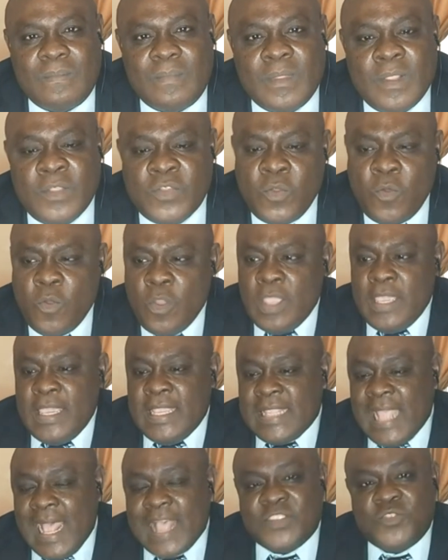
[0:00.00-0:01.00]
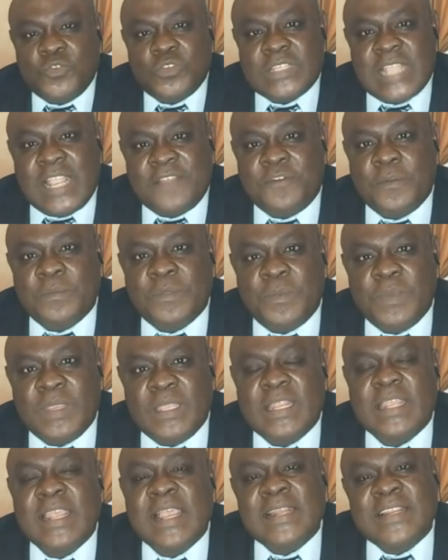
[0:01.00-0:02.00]
So it has to start from the
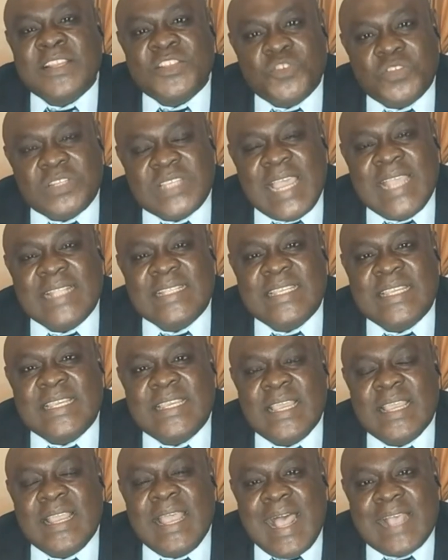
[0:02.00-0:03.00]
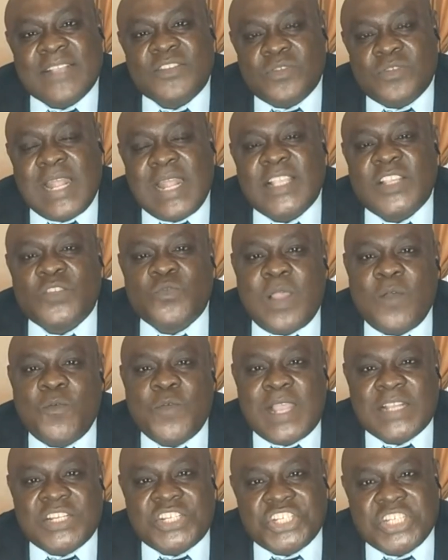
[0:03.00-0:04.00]
beginning. The society has to, that is why
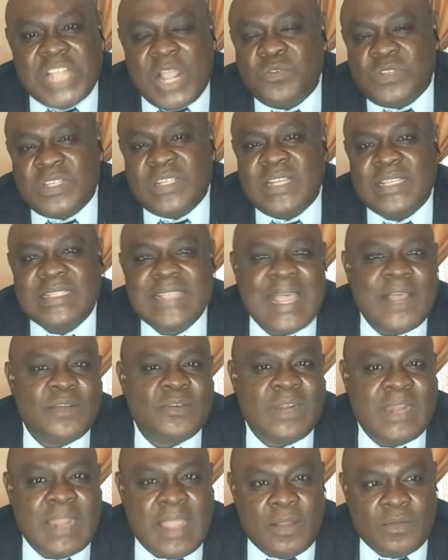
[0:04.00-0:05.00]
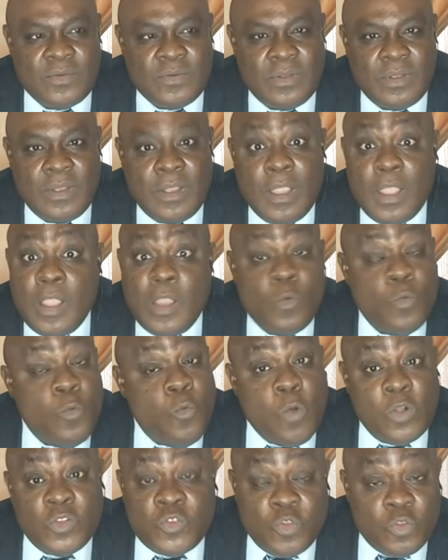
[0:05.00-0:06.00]
we are shouting it out loud. We
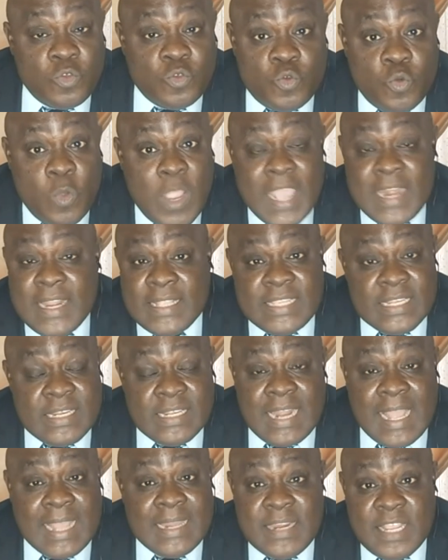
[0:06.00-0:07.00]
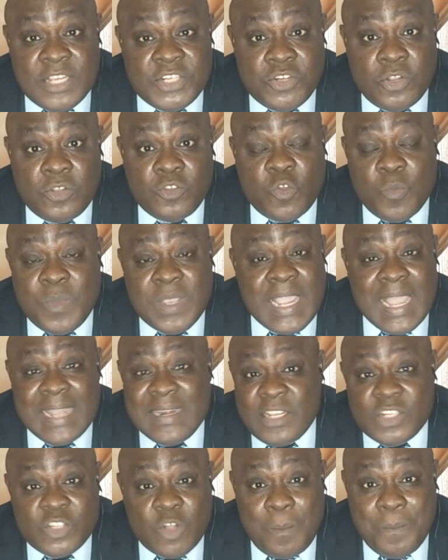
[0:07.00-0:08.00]
want to do anything in our nation to make our
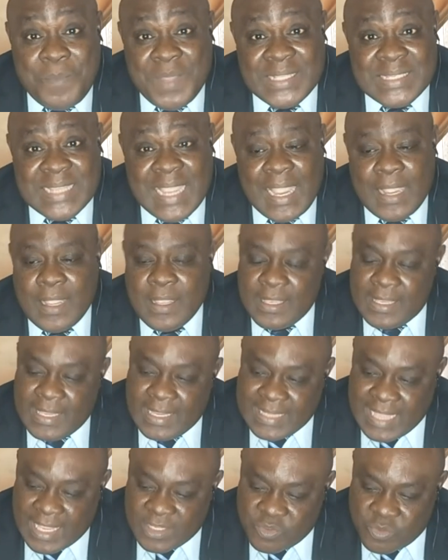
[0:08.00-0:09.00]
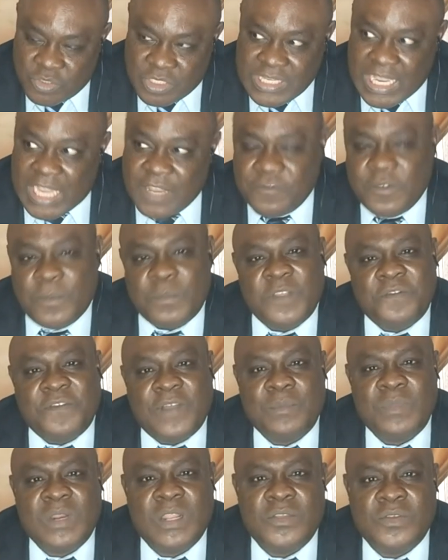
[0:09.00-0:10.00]
nation better. It has to start from the
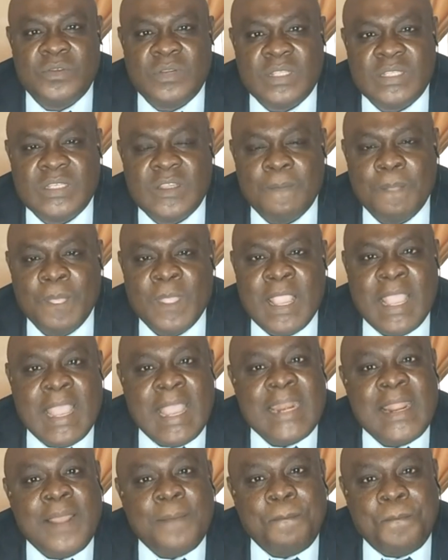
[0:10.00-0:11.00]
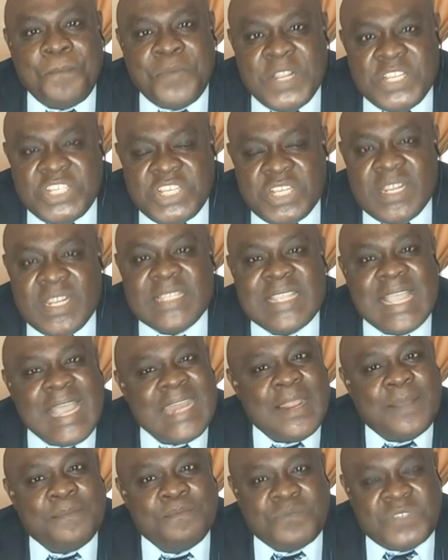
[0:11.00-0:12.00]
family unit. And I'm preaching it
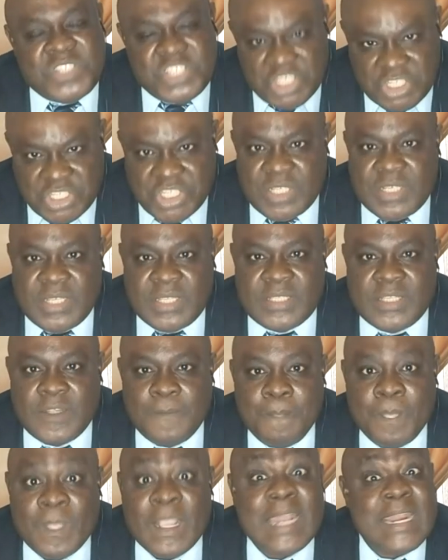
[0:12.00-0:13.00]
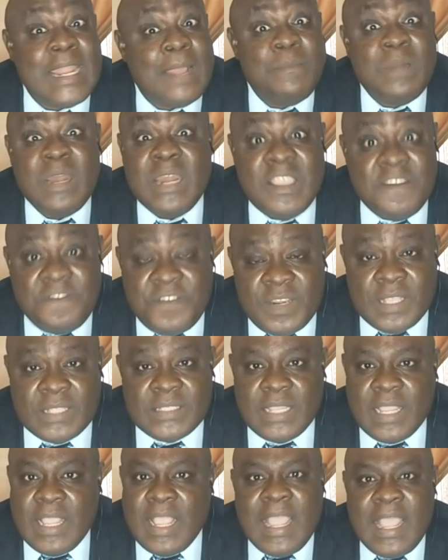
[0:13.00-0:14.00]
and I'm teaching it and I'm living it.
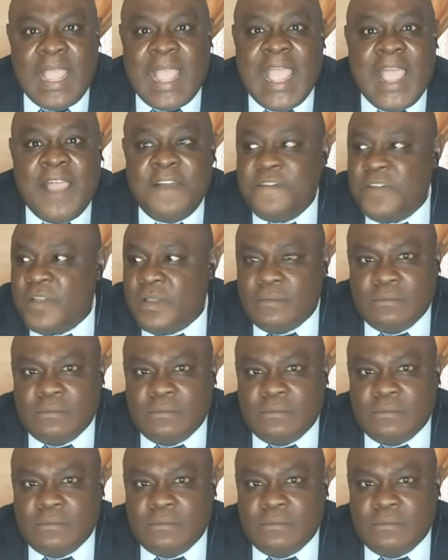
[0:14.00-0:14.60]
I have